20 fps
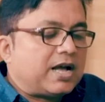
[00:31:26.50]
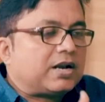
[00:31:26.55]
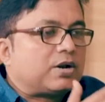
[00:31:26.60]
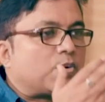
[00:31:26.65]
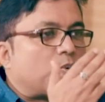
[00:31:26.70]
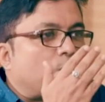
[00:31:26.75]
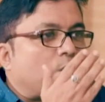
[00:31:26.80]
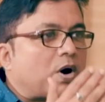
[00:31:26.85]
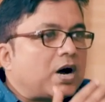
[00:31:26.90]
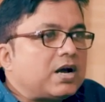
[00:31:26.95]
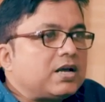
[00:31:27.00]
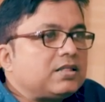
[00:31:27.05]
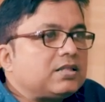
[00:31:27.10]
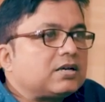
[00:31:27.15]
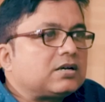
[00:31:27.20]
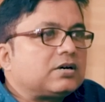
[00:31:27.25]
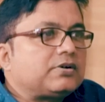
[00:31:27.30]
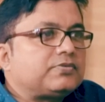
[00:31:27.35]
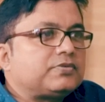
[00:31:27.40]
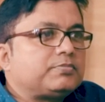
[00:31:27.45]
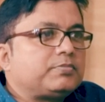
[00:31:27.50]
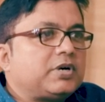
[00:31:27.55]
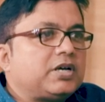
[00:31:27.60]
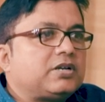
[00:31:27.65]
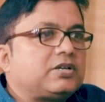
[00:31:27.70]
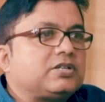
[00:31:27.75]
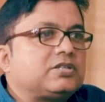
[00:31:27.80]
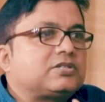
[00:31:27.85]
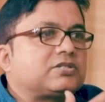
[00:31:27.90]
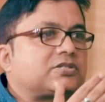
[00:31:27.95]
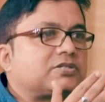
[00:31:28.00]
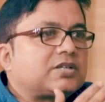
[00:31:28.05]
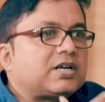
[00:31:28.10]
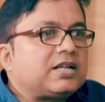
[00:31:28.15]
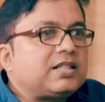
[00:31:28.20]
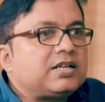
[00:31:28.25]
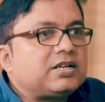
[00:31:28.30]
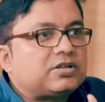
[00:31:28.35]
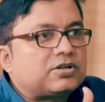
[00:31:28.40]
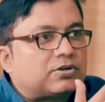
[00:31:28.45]
And why the government is
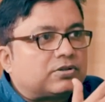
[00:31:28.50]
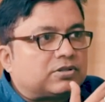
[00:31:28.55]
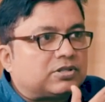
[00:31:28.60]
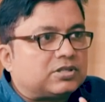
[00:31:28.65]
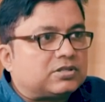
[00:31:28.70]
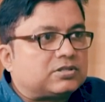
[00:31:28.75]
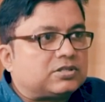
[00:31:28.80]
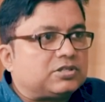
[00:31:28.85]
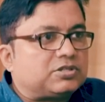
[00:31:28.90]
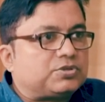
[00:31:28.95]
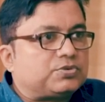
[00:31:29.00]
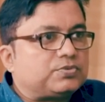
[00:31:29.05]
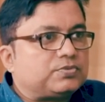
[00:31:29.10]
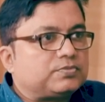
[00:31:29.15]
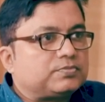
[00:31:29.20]
silent on this issue?